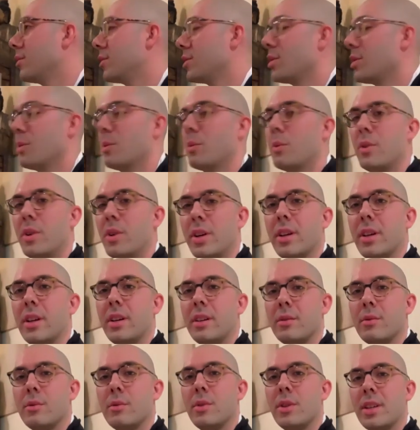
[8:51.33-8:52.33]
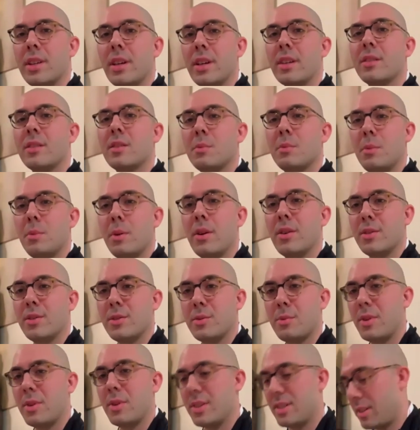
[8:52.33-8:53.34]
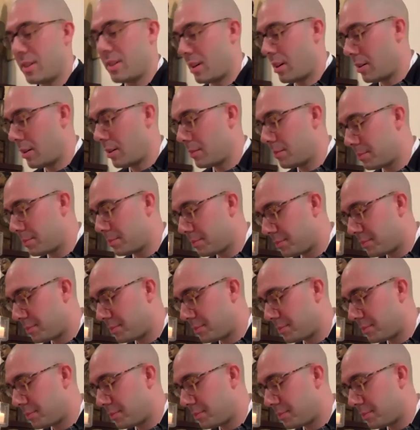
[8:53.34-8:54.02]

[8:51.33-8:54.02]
to really, really experience what is there.